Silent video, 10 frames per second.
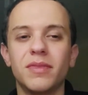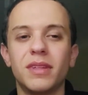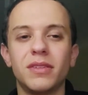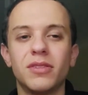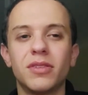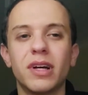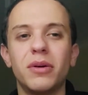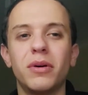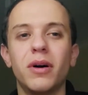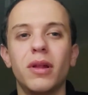It took
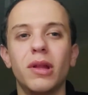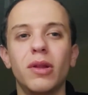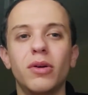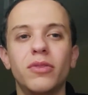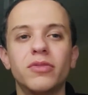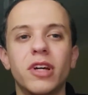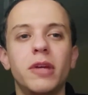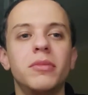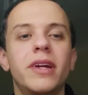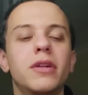out a lot of
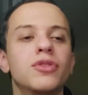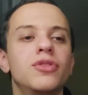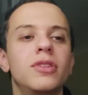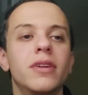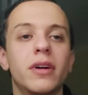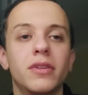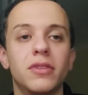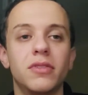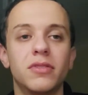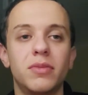time and energy that I could
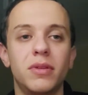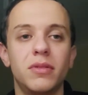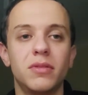have spent